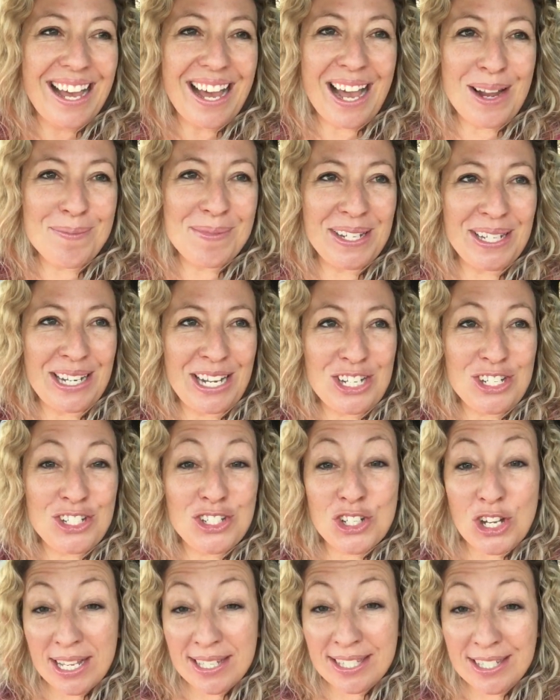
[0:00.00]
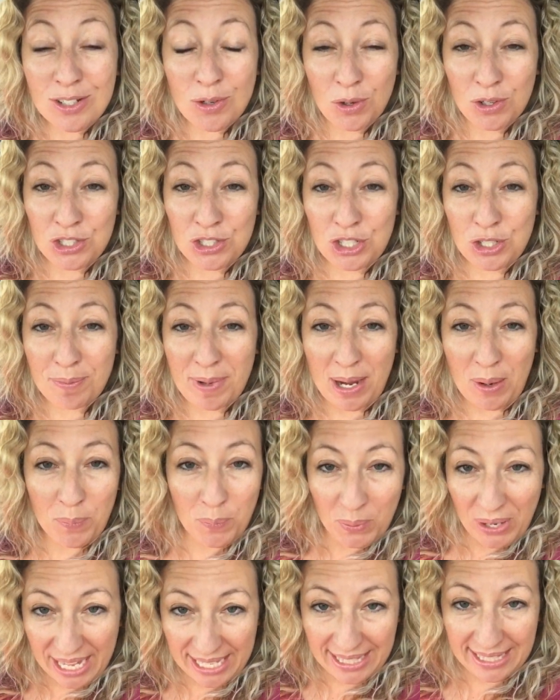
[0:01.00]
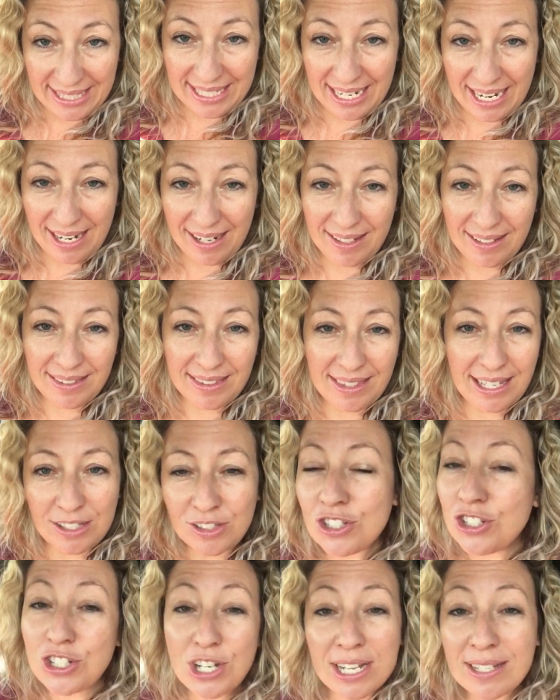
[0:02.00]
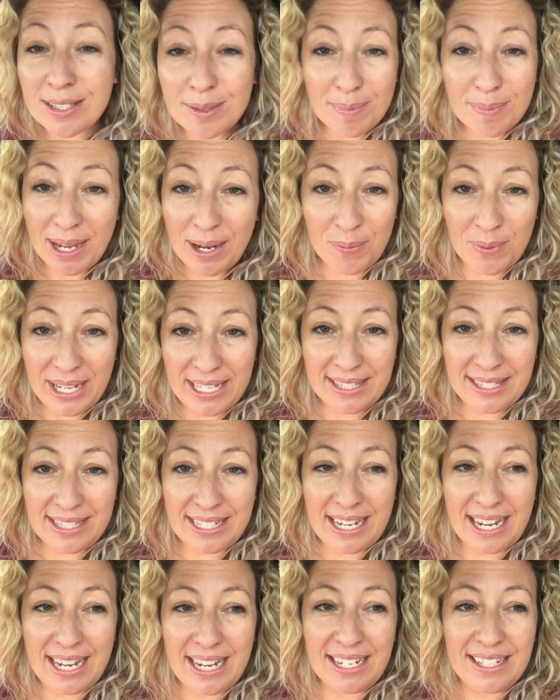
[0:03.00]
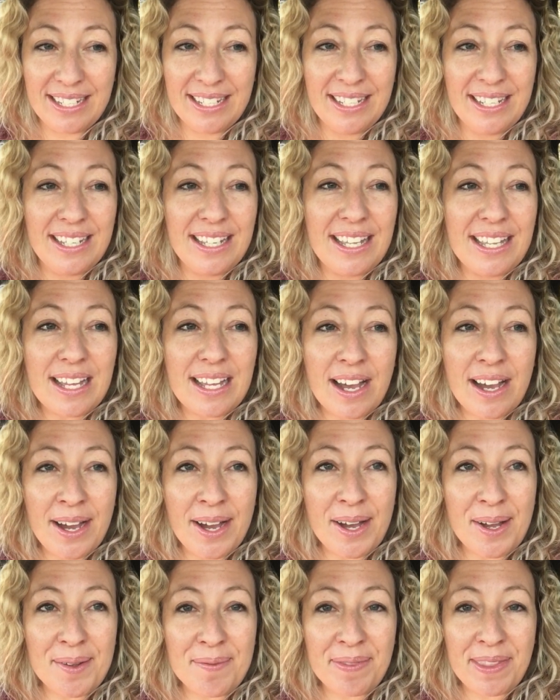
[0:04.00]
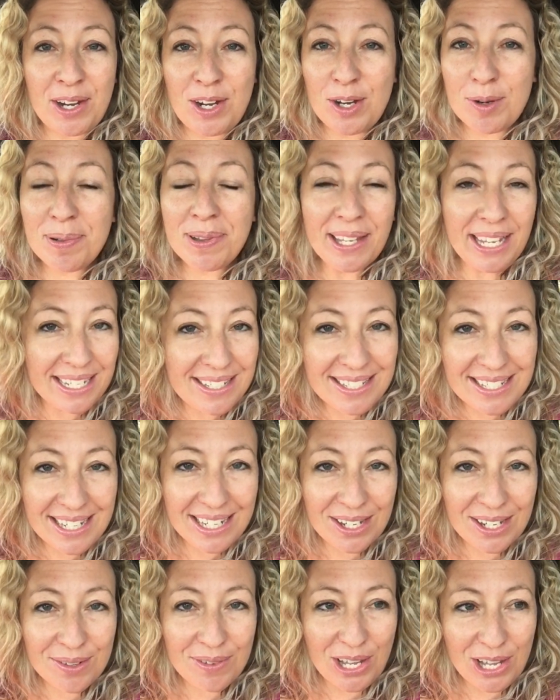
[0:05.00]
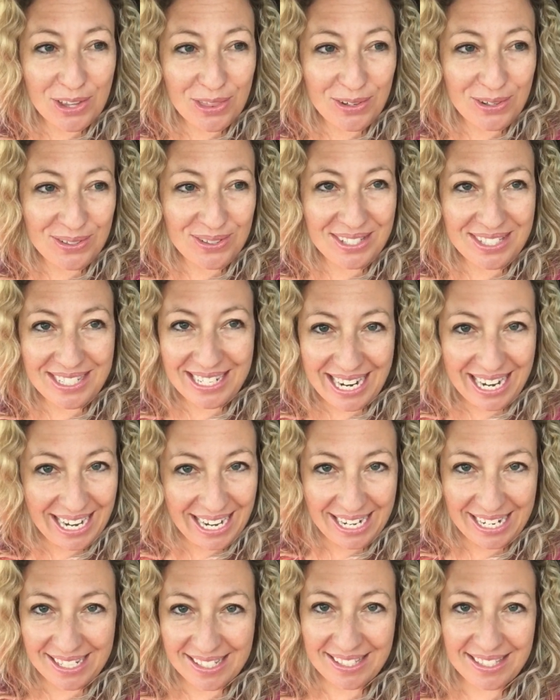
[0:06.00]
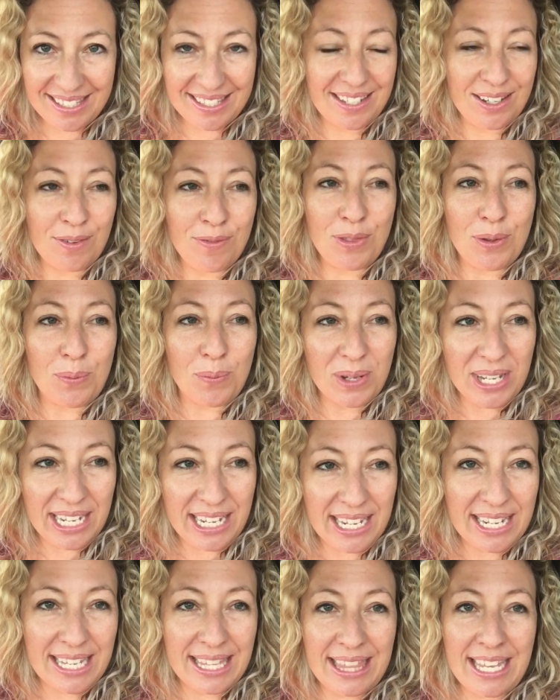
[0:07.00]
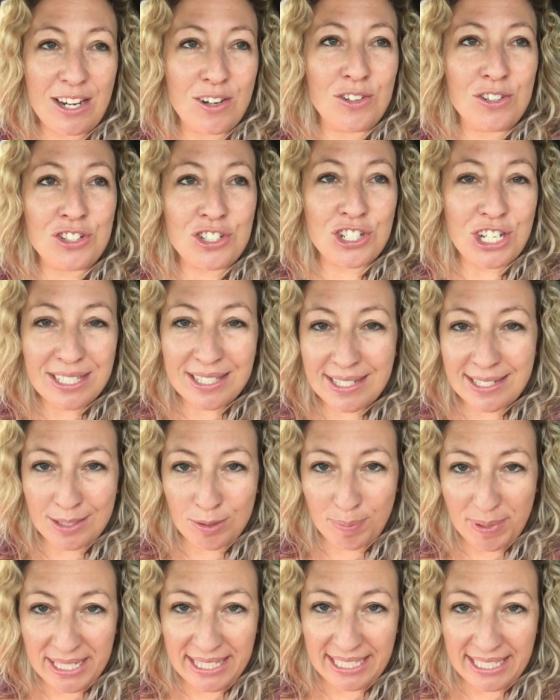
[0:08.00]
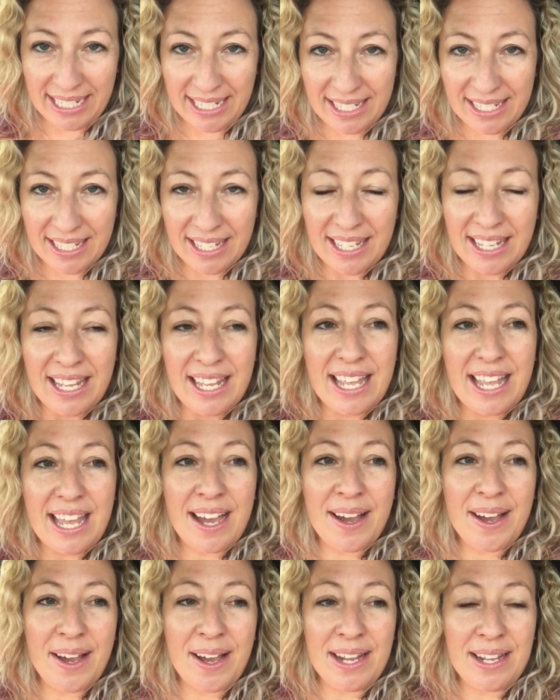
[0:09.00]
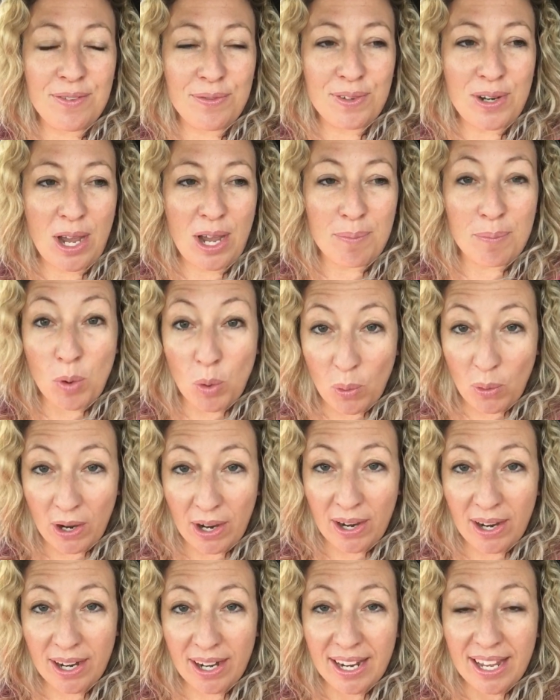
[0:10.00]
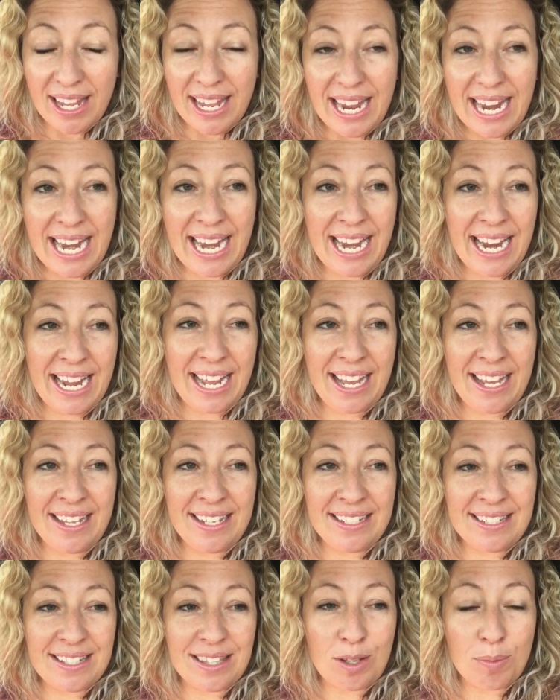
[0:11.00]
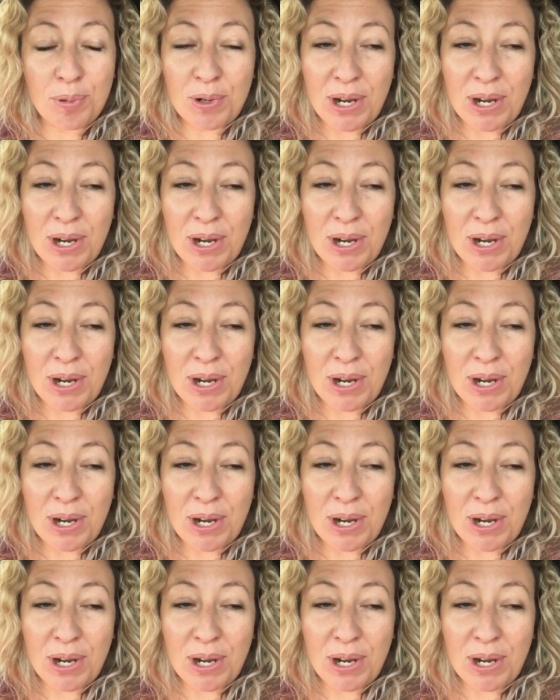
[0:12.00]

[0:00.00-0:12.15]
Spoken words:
I mean, I just told you my Wednesday. That's just my Wednesday. There are plenty of other days of the week that are just as busy, if not more. And the